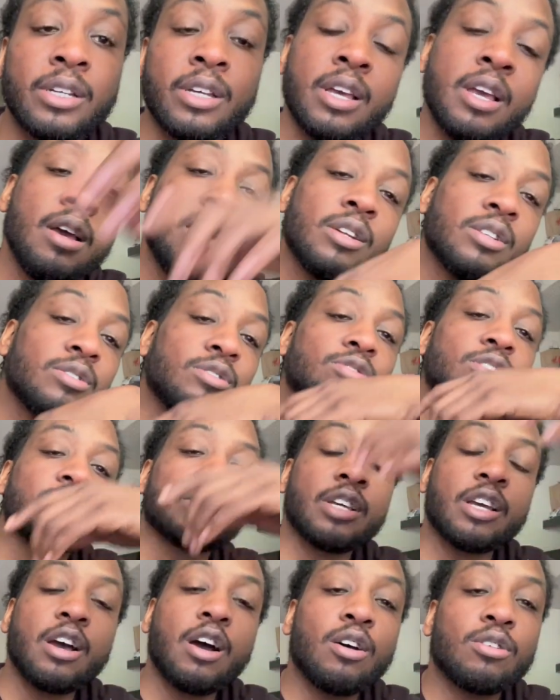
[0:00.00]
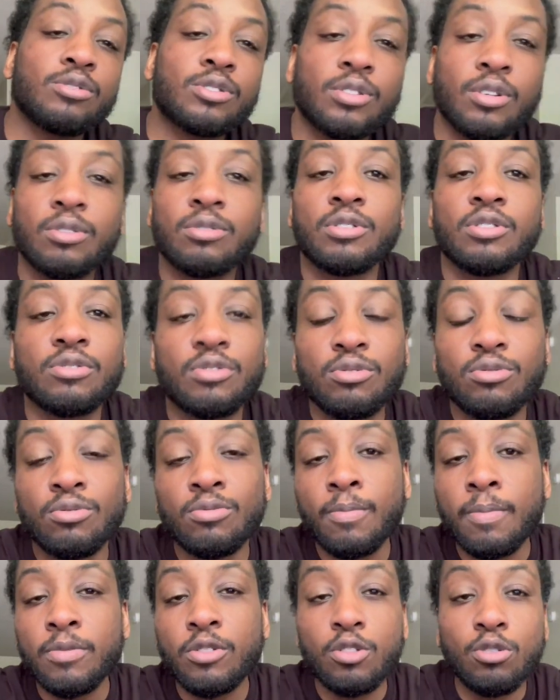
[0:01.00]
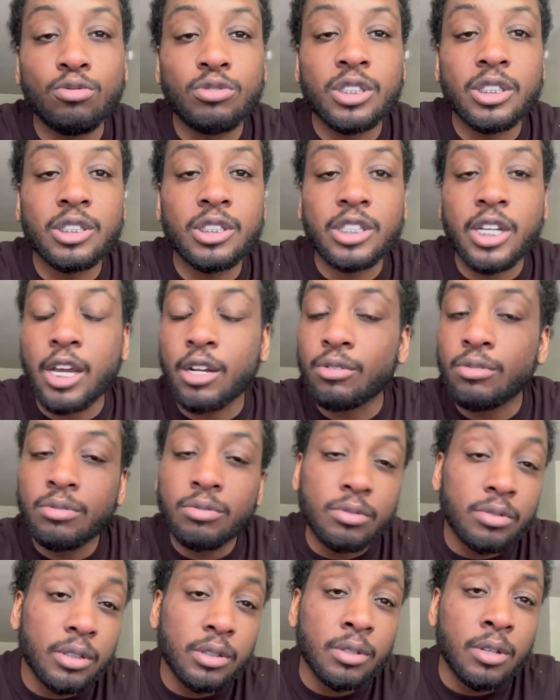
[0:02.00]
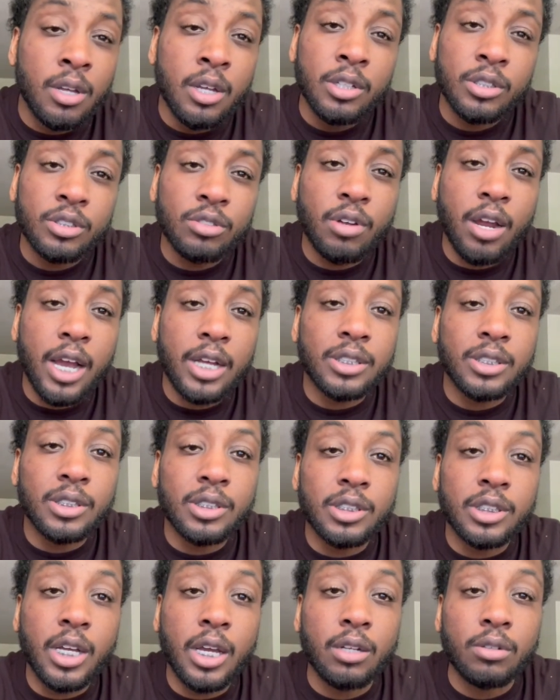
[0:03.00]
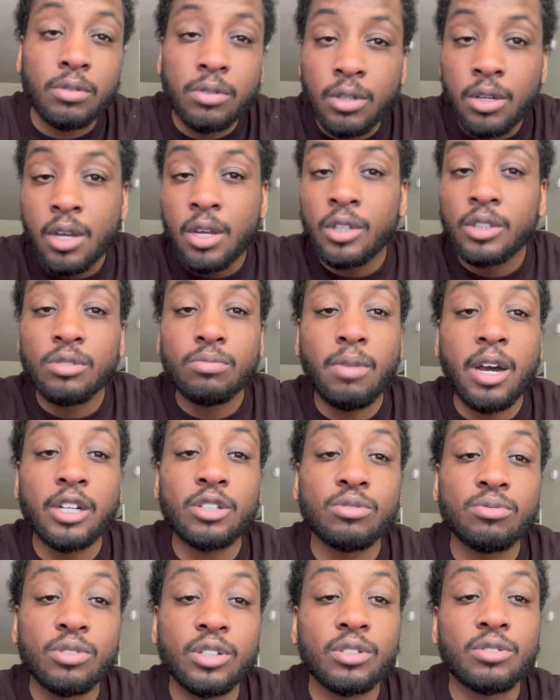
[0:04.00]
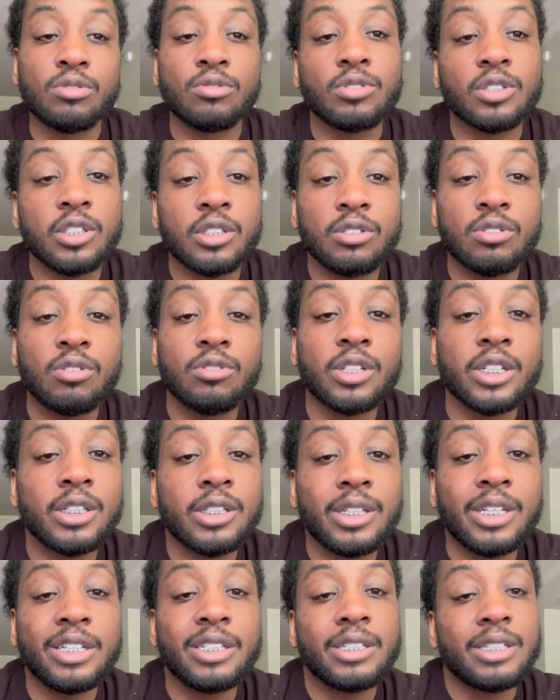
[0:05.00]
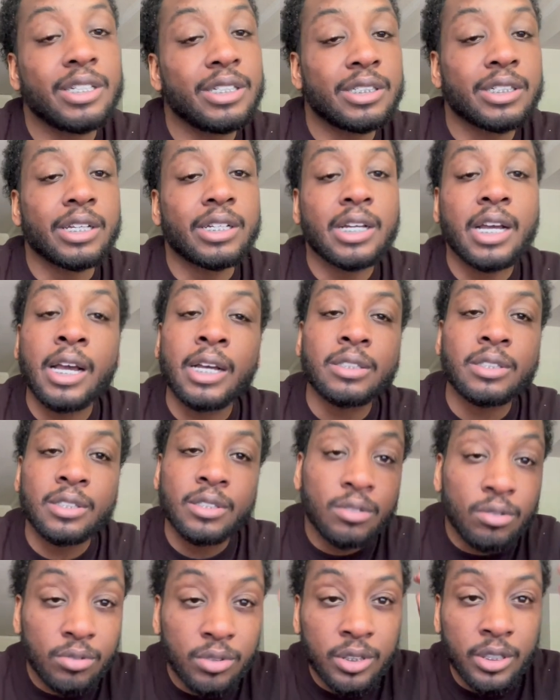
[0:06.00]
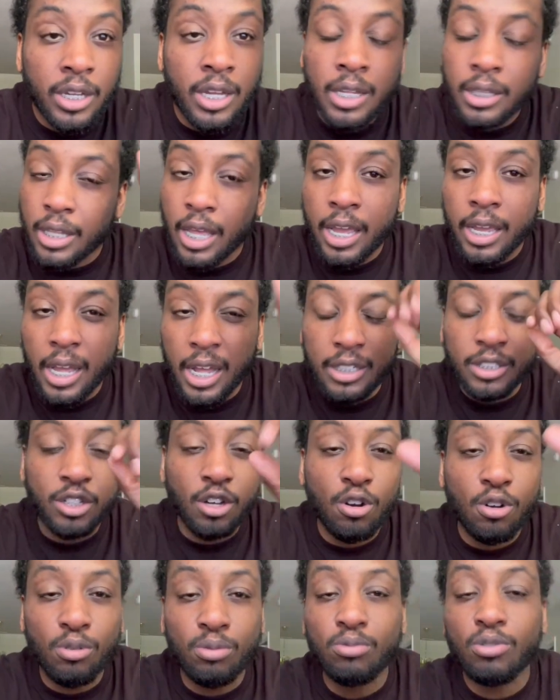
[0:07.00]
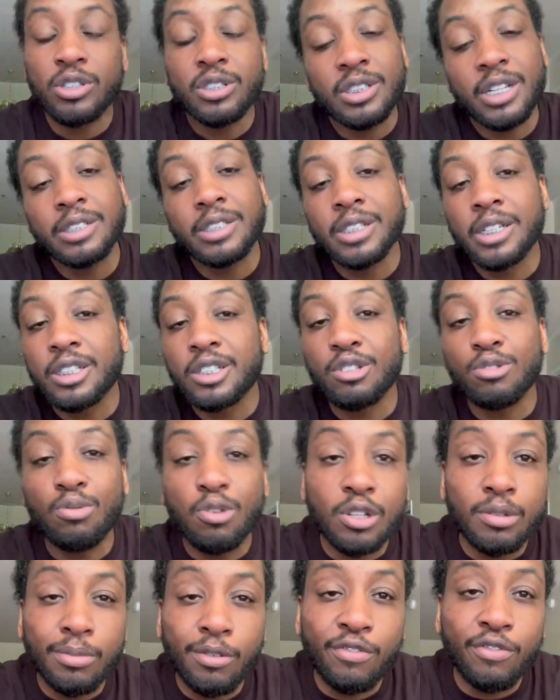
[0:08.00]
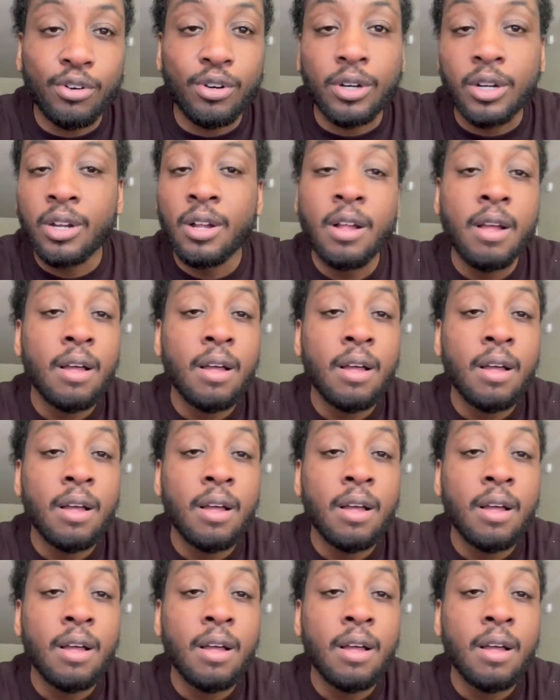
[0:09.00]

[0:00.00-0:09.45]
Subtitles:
you know what I'm saying. Also, if you new to the channel, subscribe to the channel. You might as well, you know what I'm saying, you're going to get lit DJ content, you know what I'm saying. Like I told, once I said this once before,